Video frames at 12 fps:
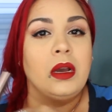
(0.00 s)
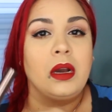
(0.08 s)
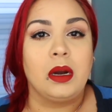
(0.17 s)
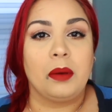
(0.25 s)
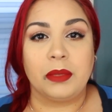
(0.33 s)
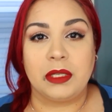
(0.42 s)

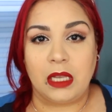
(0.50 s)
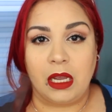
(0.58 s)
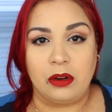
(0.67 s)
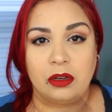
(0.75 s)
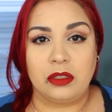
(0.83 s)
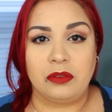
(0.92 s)
uh,
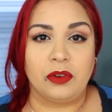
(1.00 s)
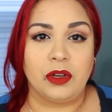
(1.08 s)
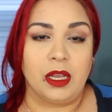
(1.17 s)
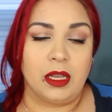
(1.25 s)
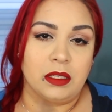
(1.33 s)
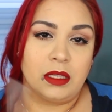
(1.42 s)
mascaras for
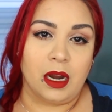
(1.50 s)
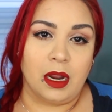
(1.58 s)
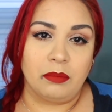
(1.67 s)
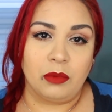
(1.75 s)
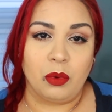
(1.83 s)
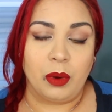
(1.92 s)
days that
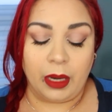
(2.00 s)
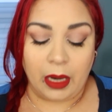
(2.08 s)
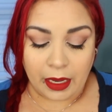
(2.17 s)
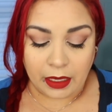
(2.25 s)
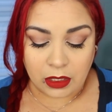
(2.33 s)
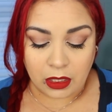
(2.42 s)
I'm going
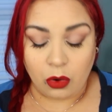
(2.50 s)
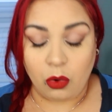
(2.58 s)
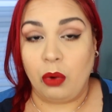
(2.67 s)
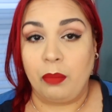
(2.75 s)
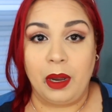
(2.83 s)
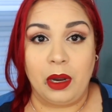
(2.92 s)
light
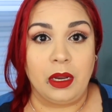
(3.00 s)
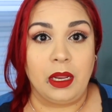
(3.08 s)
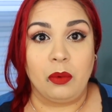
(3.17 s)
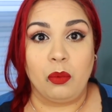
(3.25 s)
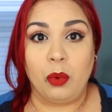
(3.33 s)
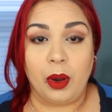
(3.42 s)
or
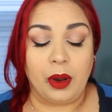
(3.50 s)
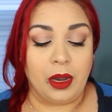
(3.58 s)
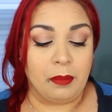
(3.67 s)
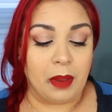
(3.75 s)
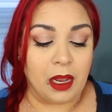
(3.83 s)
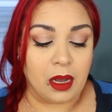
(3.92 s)
barely wear any
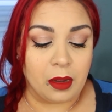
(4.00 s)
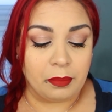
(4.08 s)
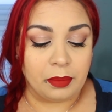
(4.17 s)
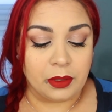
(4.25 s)
makeup.